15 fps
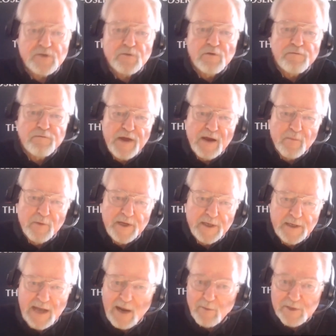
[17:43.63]
a family
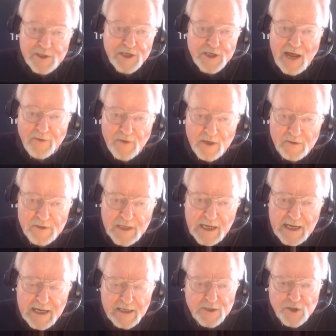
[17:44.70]
and how he's not there,
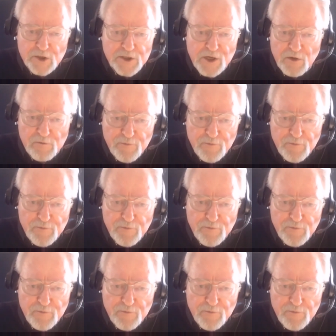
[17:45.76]
just there for